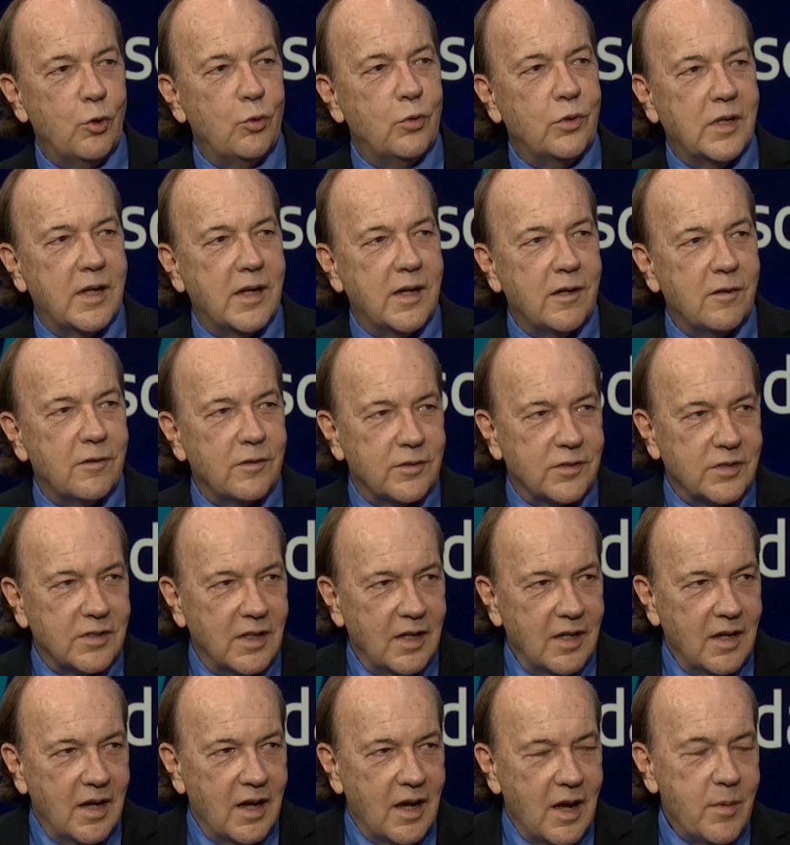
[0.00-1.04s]
Who cares?
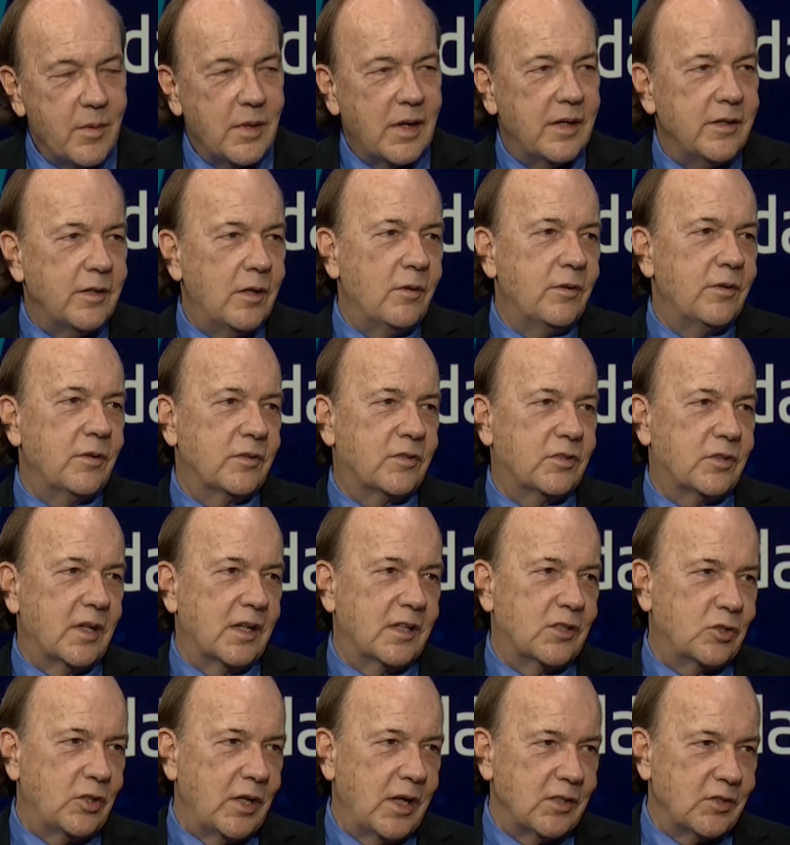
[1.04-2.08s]
Mm-hmm. I mean, I know this
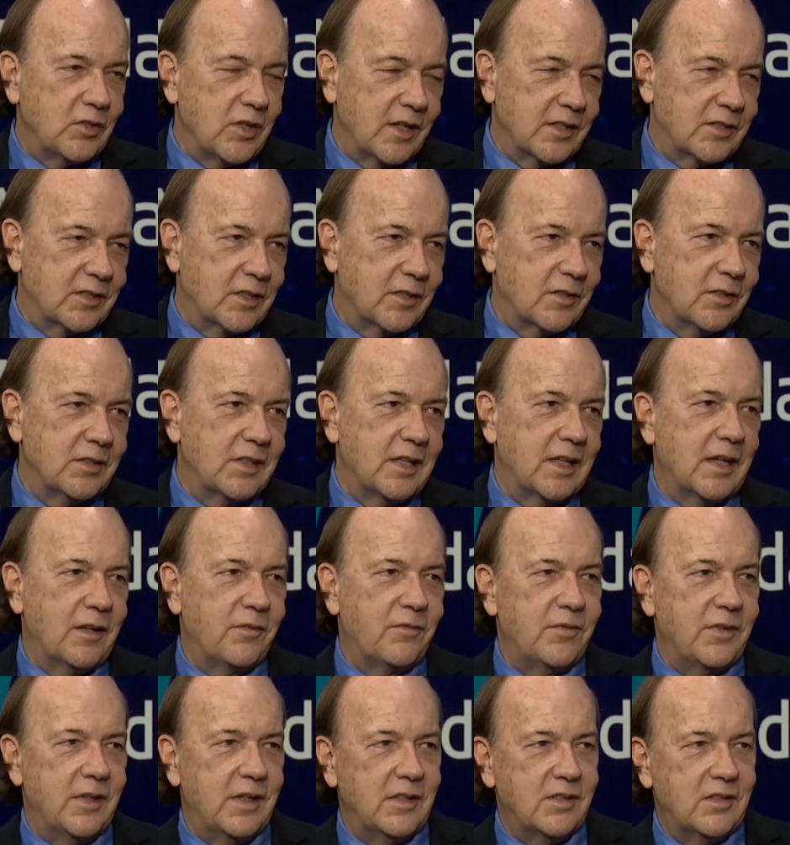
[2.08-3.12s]
exchange likes it because they
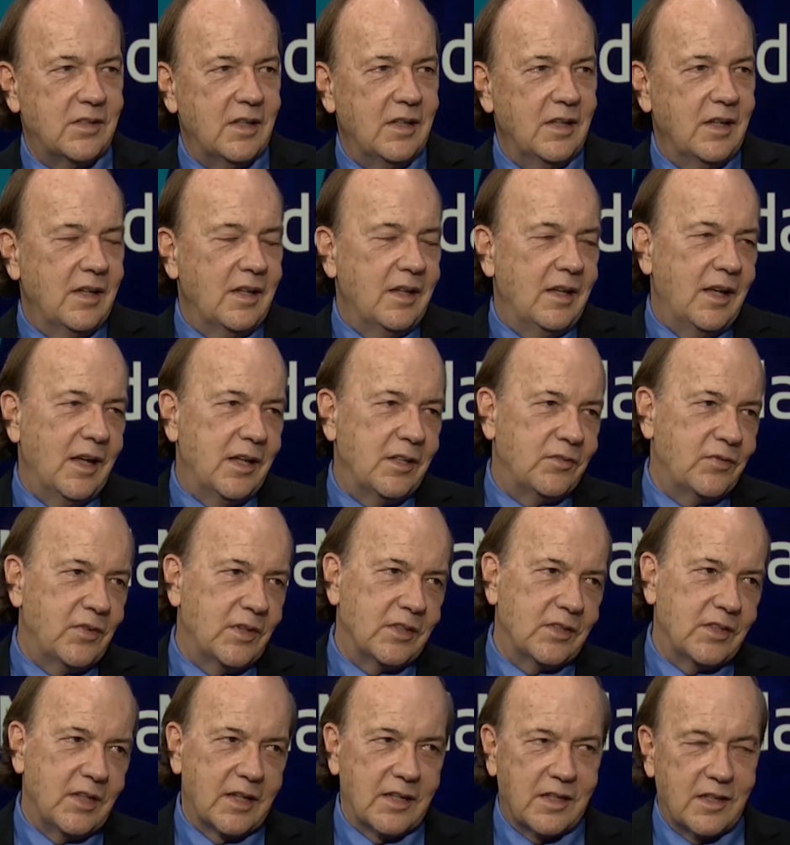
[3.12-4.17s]
get fees. Hedge
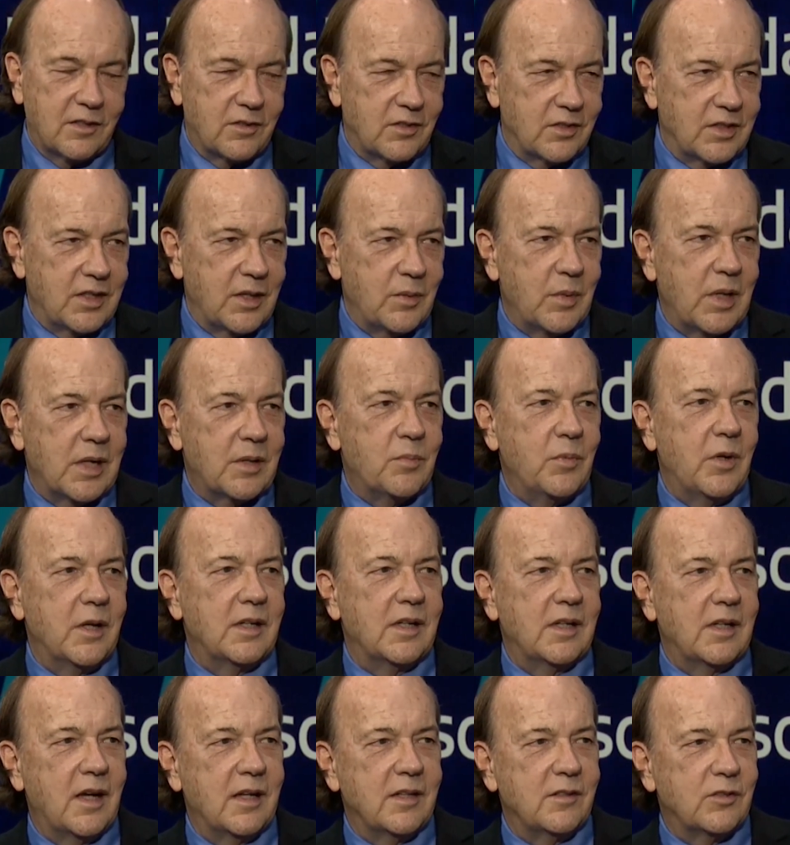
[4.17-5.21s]
funds like it because they make
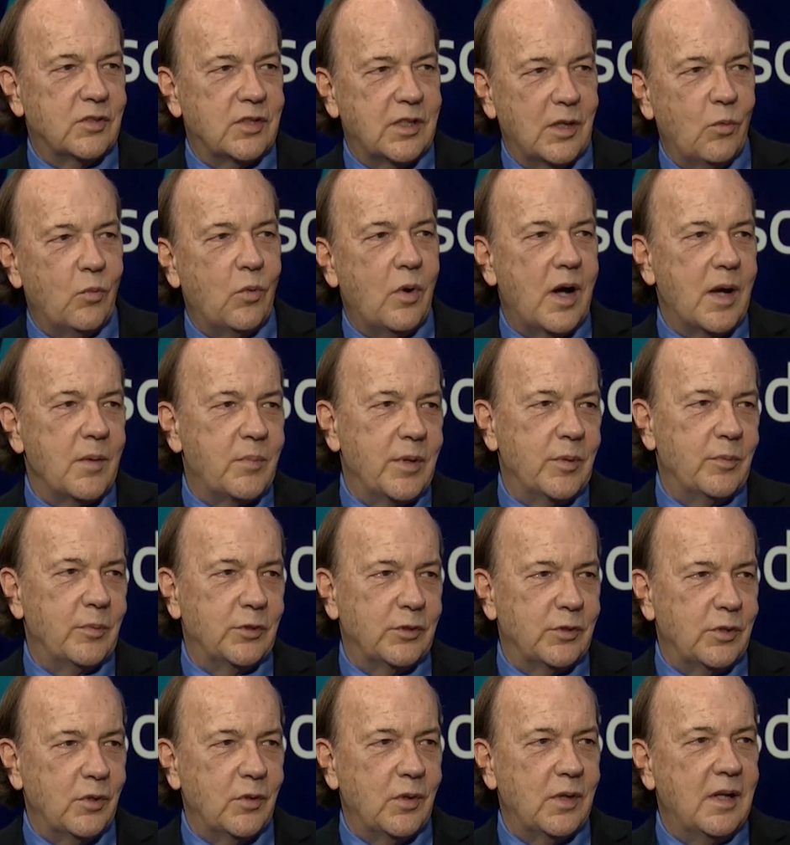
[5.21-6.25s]
money. I understand why
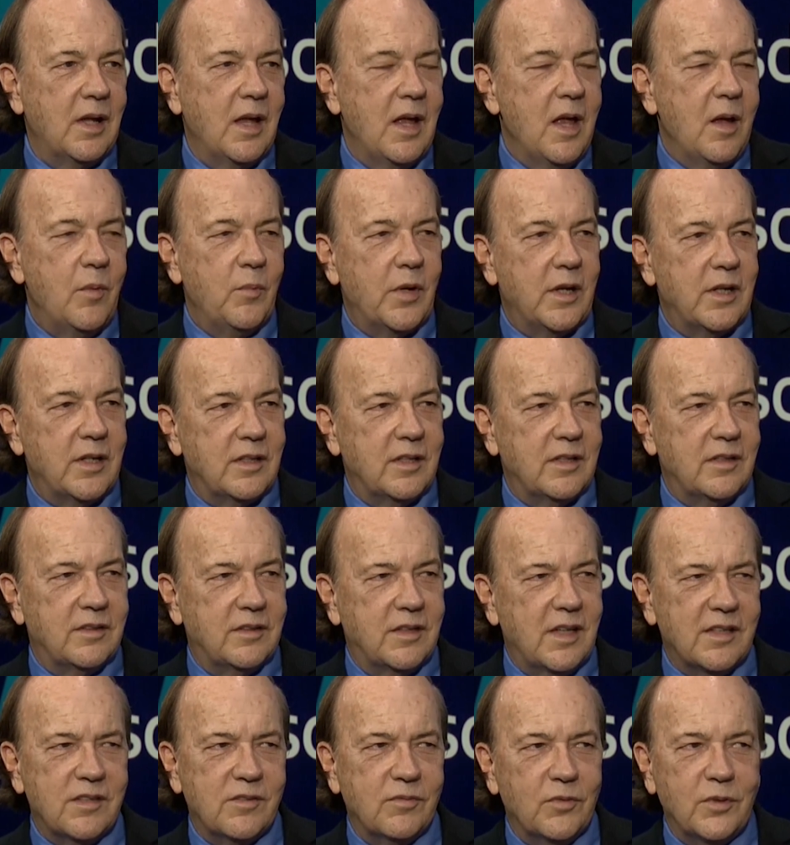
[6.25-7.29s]
people do it, but
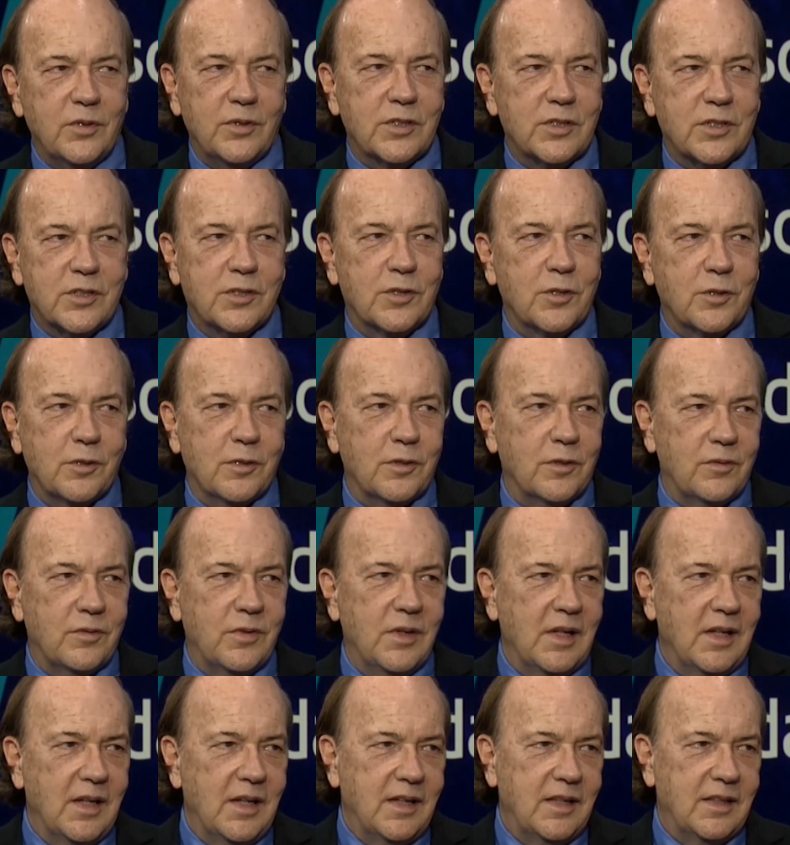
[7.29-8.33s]
it doesn't really
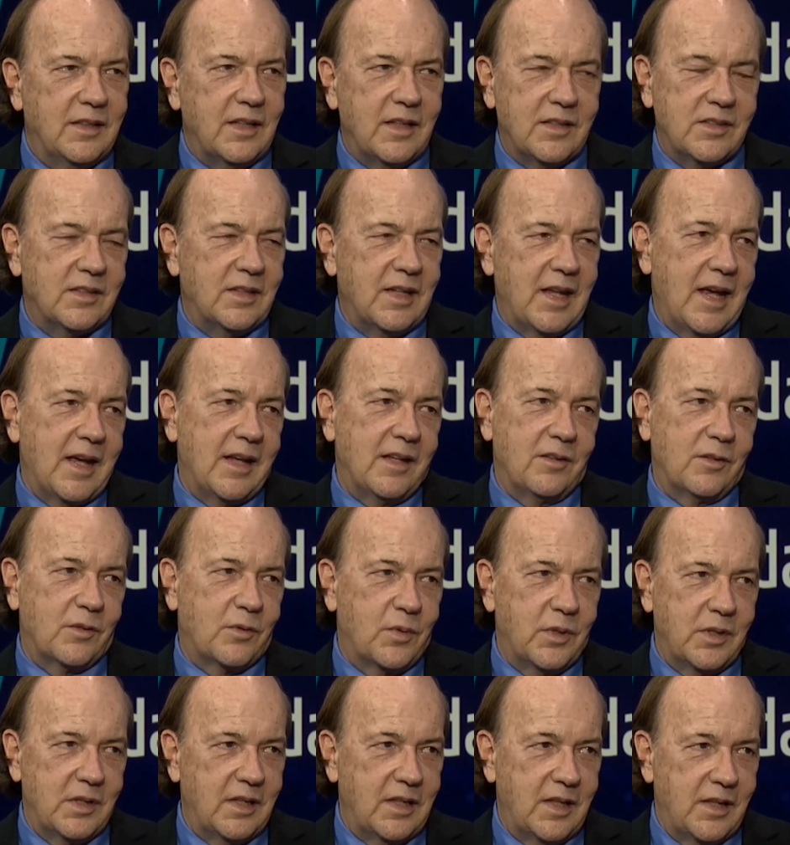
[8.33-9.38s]
serve. It doesn't add
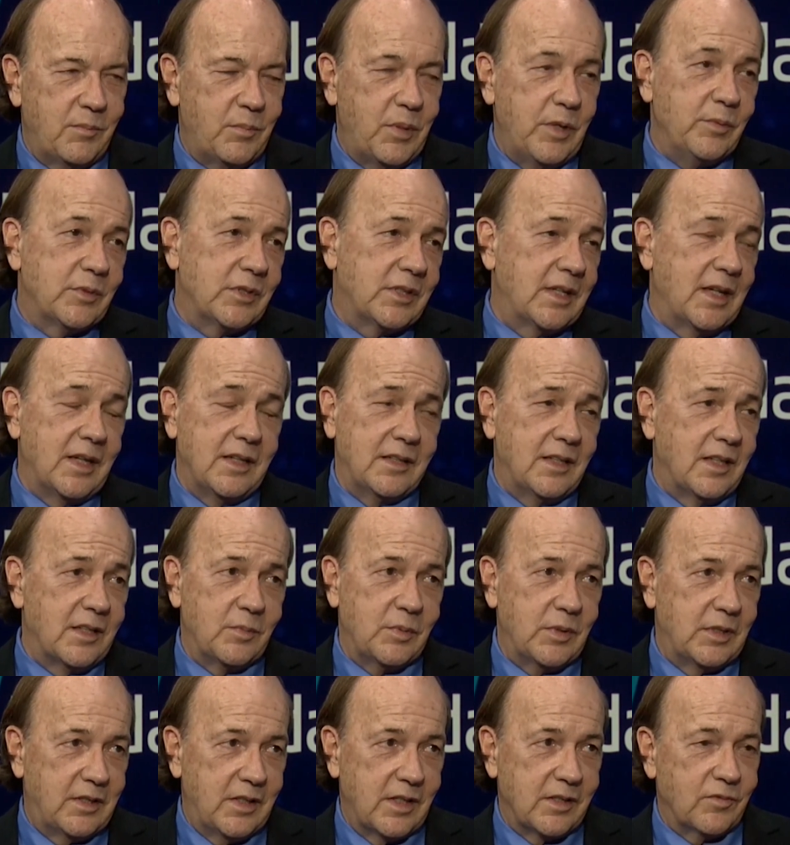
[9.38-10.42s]
liquidity. People say it does,
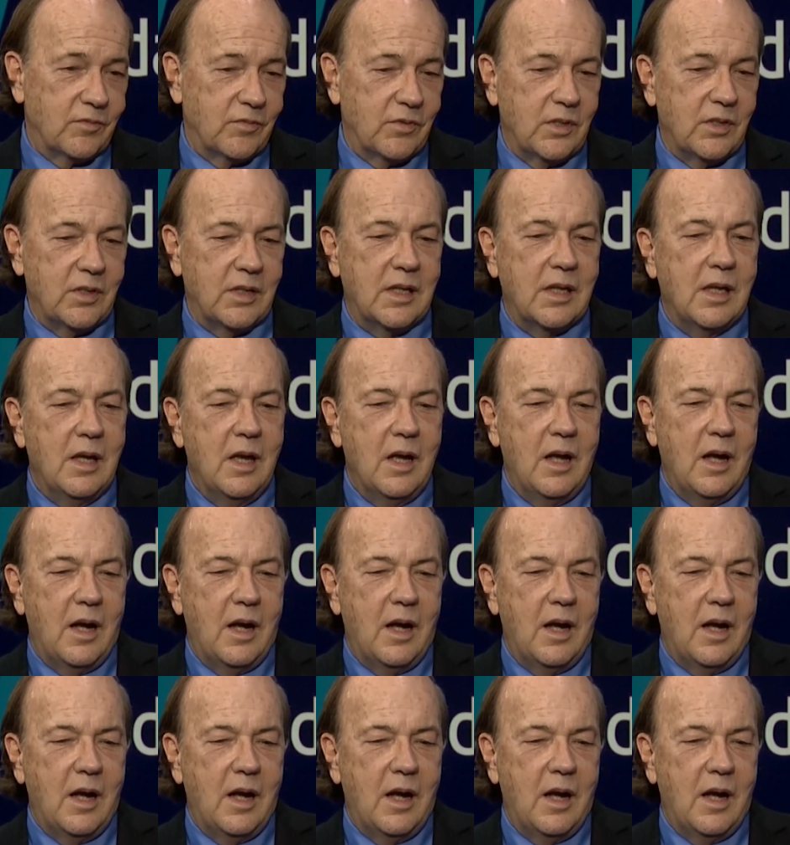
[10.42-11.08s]
but it doesn't really.